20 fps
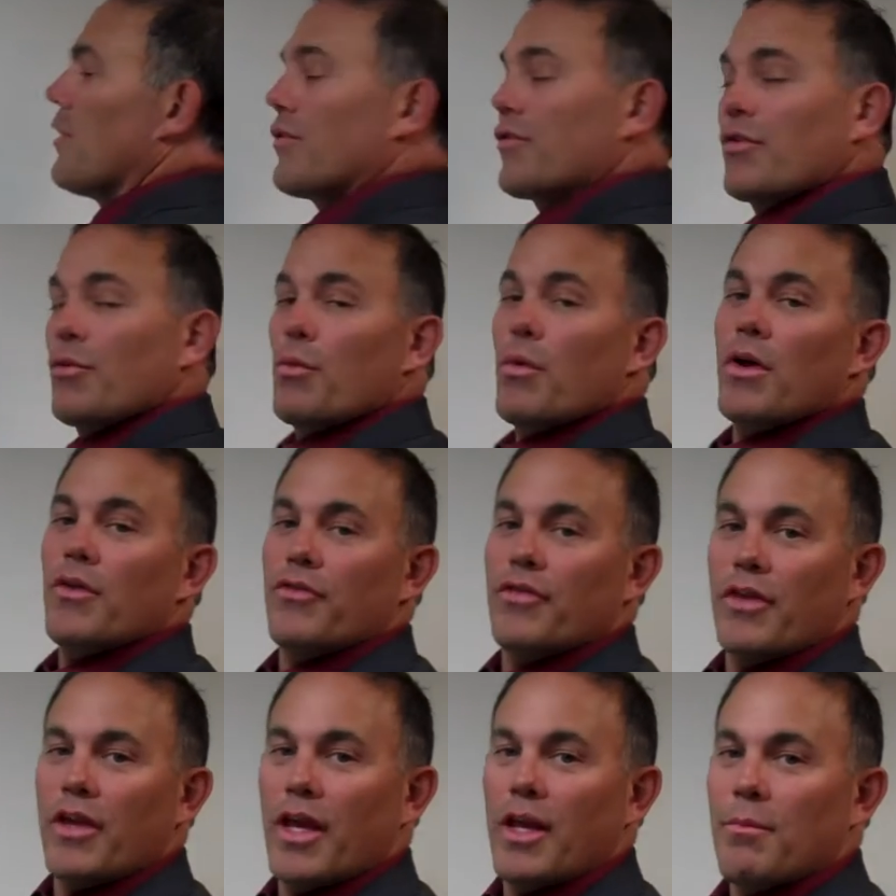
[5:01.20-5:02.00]
So
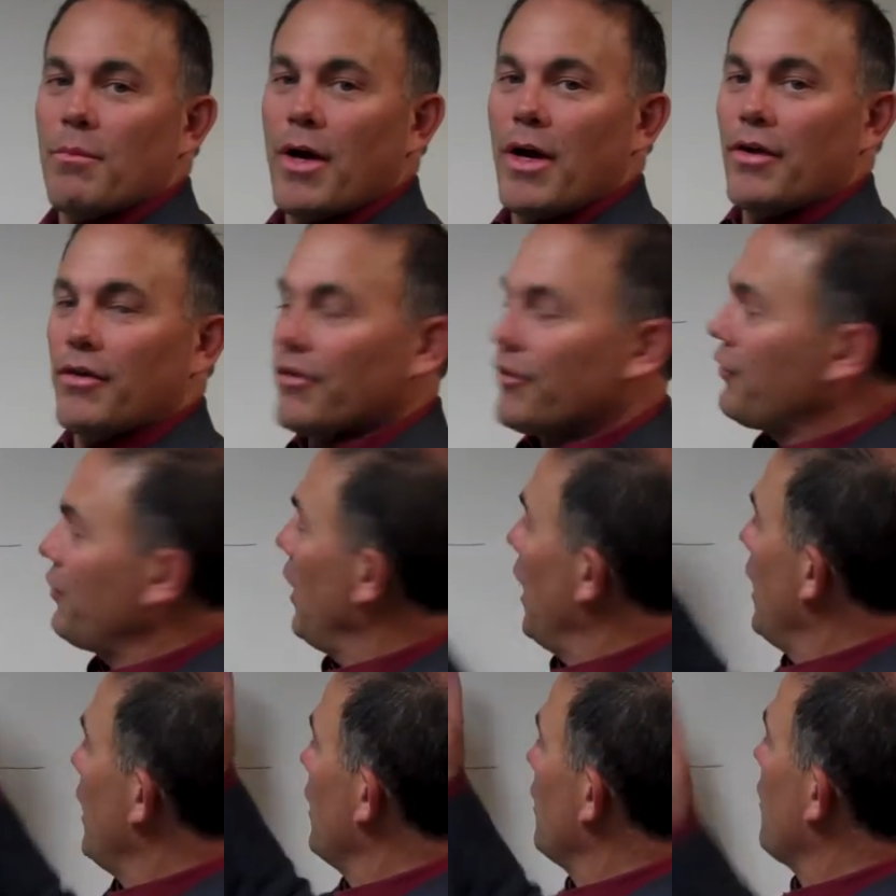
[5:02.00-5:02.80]
once again, my
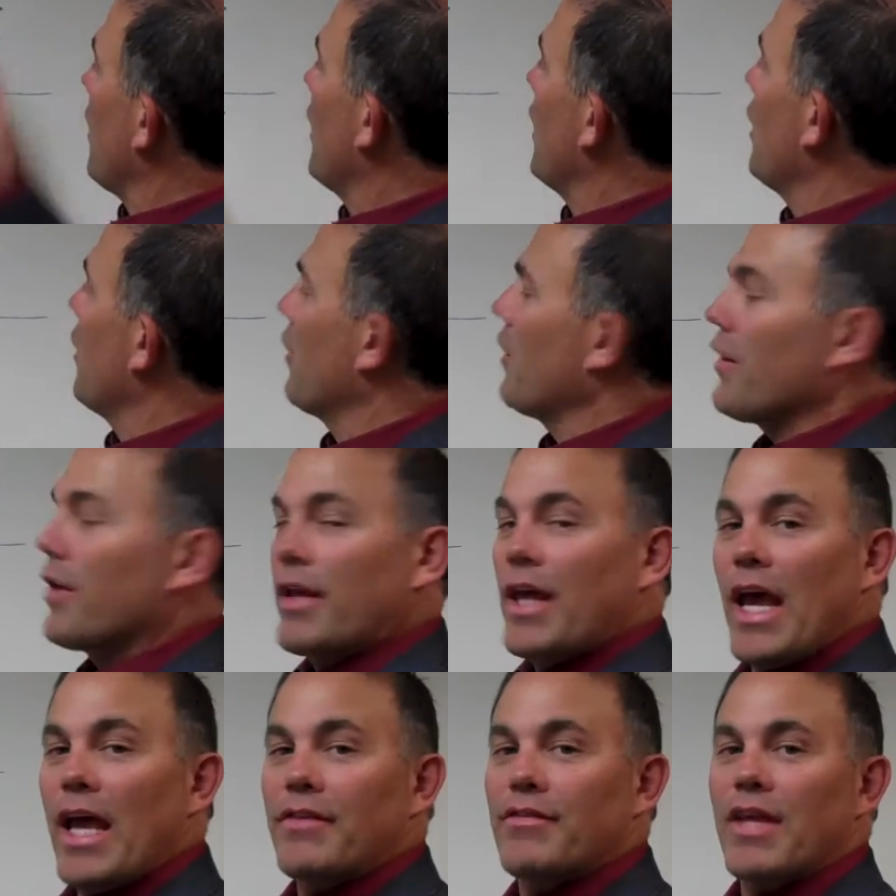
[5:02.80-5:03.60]
shading right here
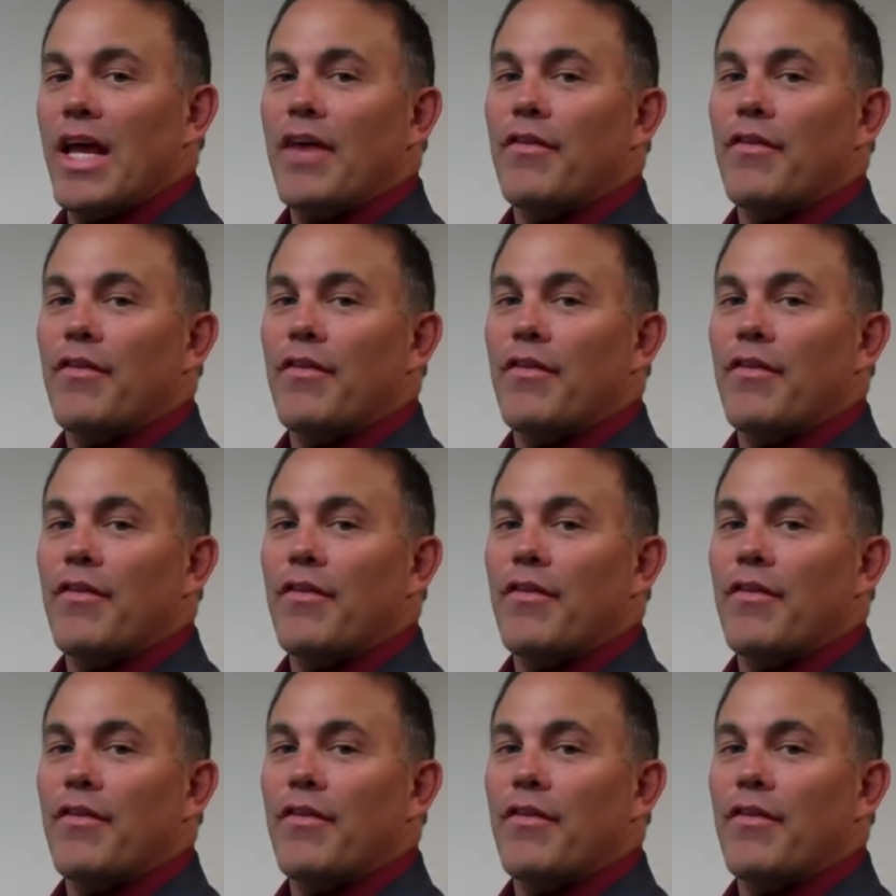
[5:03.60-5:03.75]
indicates